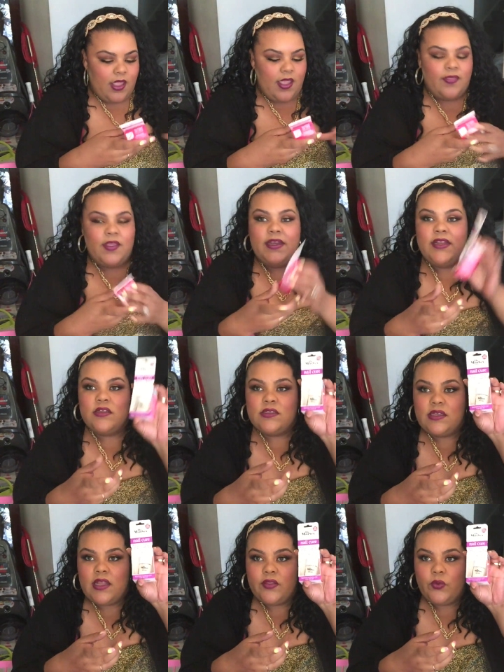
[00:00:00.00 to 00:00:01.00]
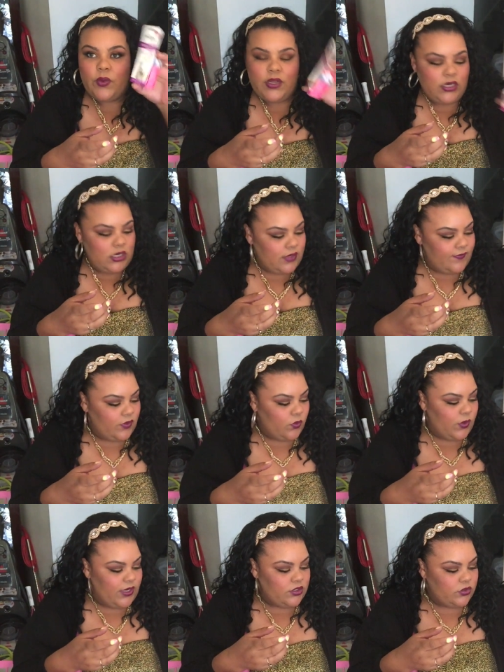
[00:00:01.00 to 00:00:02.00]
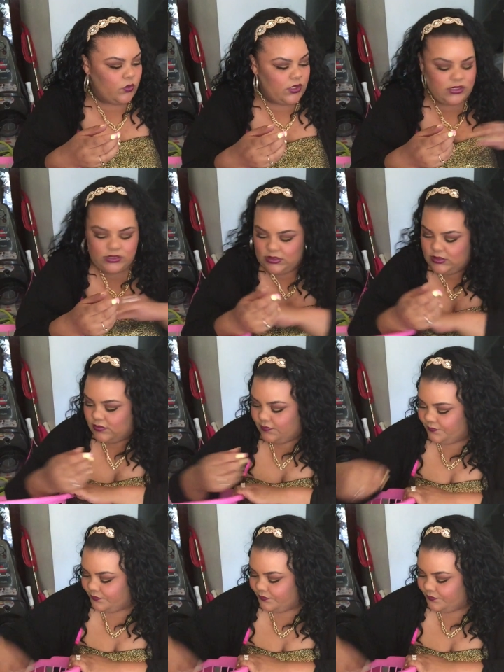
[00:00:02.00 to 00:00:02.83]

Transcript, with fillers: and then here's another one of the white ones